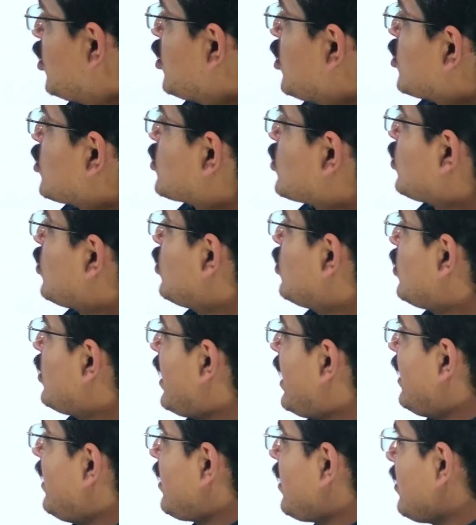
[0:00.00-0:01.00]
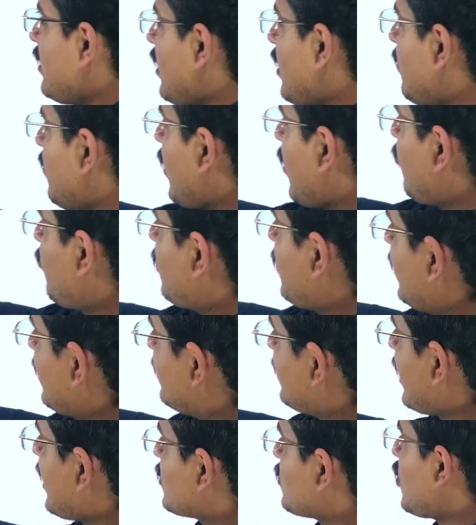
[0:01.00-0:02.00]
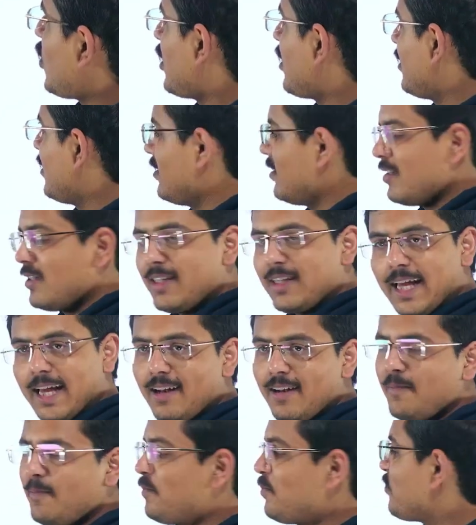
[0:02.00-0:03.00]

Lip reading: So enter the number of pizzas bought 10,